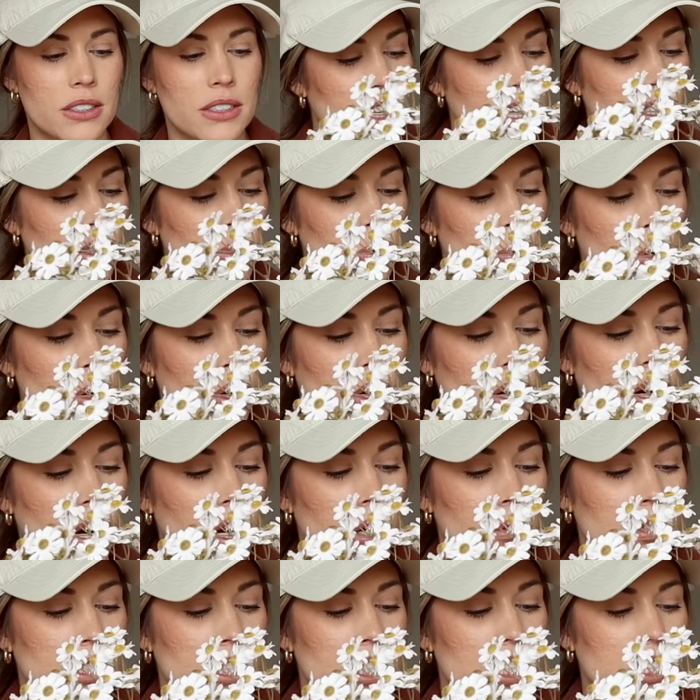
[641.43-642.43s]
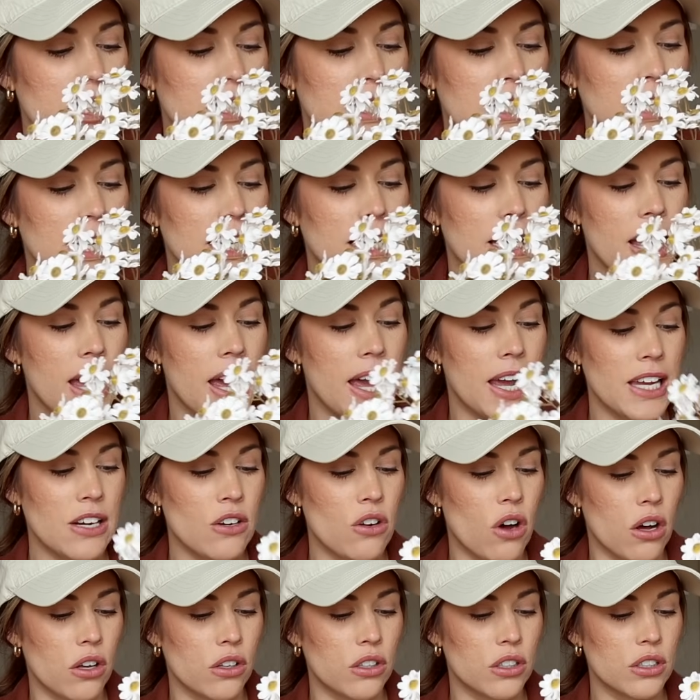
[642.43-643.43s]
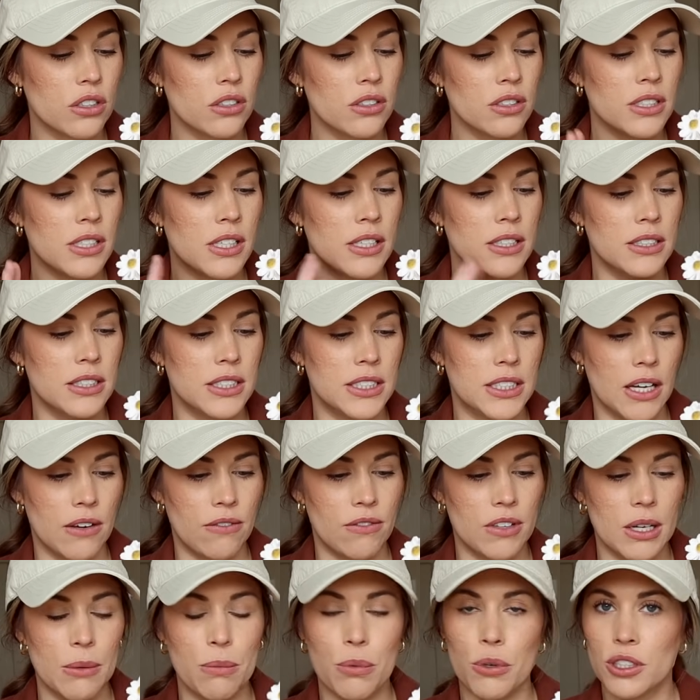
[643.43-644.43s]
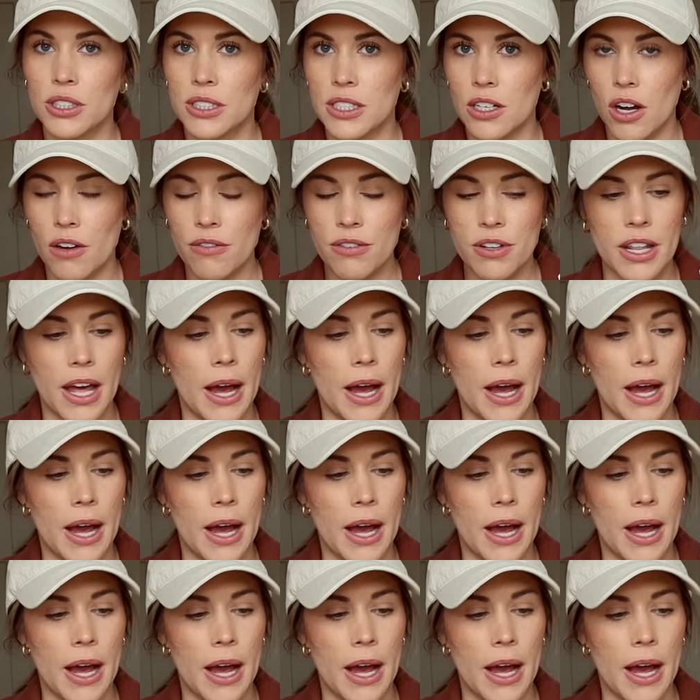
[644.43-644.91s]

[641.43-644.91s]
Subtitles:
These were originally $8 and 70% off of